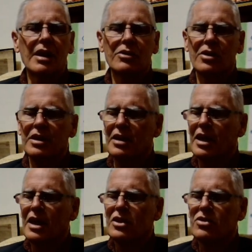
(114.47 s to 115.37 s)
tonic
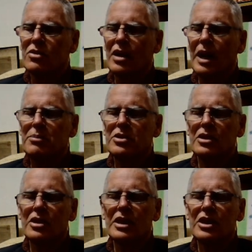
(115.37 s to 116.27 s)
to
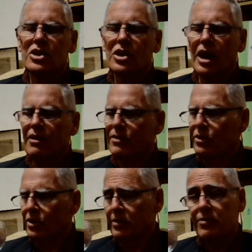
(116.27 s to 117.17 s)
absolutely die
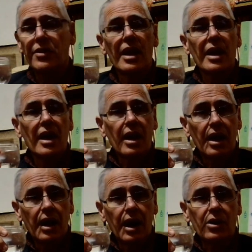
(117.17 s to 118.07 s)
for,
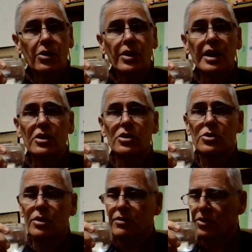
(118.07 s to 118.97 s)
Uncle Craig could
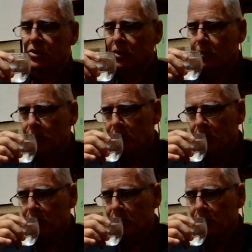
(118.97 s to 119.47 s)
do it for you.